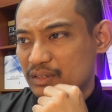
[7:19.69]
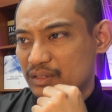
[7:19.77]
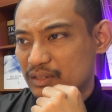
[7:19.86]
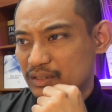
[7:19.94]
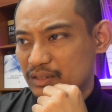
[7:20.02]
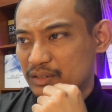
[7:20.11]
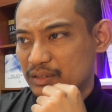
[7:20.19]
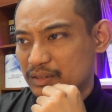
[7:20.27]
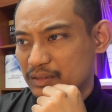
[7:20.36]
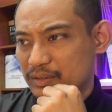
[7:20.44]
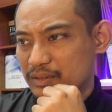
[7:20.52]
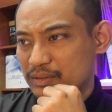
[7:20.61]

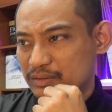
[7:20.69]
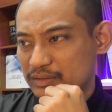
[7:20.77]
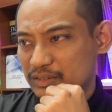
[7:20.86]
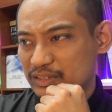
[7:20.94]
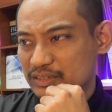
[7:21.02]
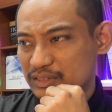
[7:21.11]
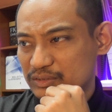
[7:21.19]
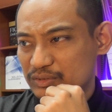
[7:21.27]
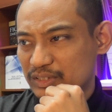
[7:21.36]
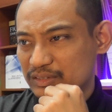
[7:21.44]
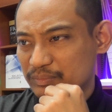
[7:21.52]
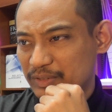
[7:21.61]
The reason
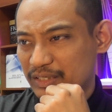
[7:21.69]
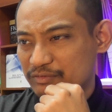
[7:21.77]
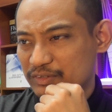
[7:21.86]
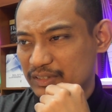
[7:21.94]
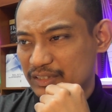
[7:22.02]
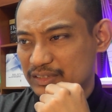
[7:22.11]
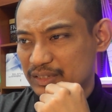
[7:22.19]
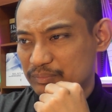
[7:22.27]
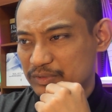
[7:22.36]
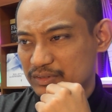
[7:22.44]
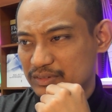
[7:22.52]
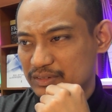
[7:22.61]
Judaism haven't
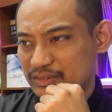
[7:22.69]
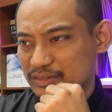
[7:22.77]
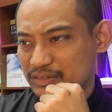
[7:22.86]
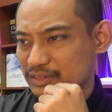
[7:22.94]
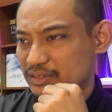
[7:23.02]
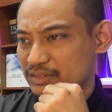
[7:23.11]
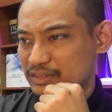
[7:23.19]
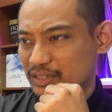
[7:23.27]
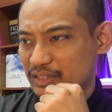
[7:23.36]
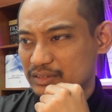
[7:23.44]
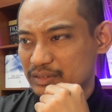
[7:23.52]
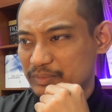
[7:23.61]
accepted Jesus
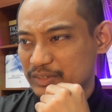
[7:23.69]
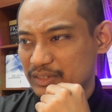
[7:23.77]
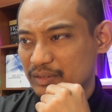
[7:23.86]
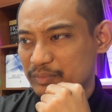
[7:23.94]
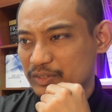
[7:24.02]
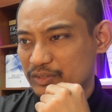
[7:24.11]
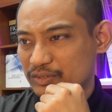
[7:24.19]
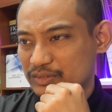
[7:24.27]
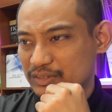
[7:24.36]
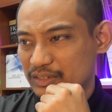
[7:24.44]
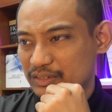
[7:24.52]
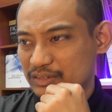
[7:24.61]
as the Messiah
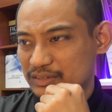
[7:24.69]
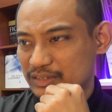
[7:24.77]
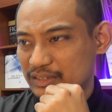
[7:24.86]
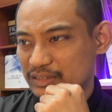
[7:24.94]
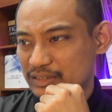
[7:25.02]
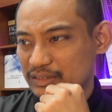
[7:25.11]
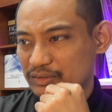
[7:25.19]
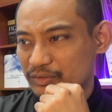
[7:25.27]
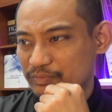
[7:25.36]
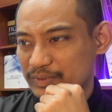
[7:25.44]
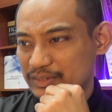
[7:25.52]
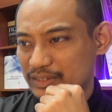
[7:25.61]
because their understanding
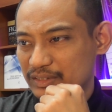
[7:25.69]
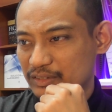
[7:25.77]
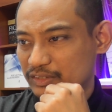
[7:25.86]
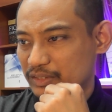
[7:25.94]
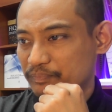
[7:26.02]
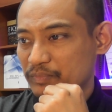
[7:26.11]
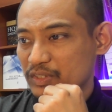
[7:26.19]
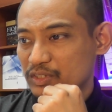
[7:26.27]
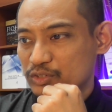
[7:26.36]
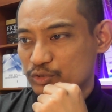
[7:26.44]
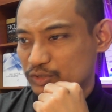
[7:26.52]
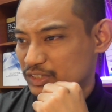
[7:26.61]
of Messiah. Okay,
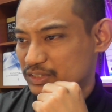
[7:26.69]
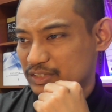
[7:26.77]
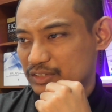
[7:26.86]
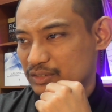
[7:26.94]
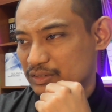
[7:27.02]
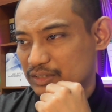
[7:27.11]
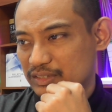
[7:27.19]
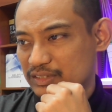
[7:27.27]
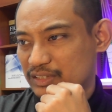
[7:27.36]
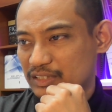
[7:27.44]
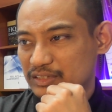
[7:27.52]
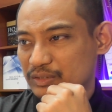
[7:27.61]
so this is the
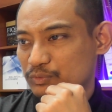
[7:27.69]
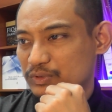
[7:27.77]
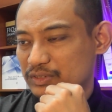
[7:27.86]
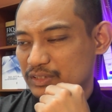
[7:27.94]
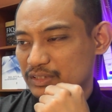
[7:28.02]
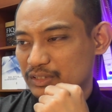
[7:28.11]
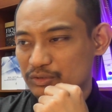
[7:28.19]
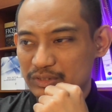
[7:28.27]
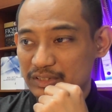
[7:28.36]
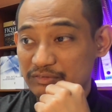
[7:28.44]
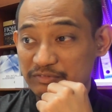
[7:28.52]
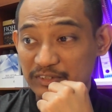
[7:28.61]
discussion with regard to
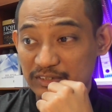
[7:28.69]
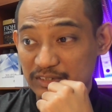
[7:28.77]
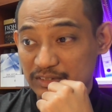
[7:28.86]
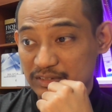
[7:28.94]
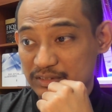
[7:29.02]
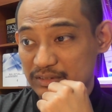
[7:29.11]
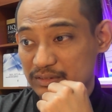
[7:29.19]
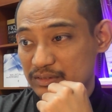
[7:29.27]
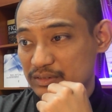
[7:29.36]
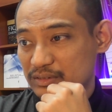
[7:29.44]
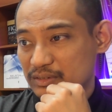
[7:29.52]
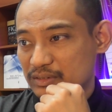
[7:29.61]
the differences,
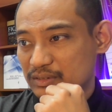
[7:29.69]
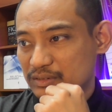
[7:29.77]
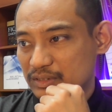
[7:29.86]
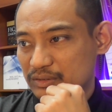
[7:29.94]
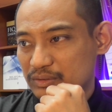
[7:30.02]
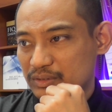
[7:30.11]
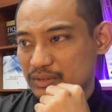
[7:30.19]
right?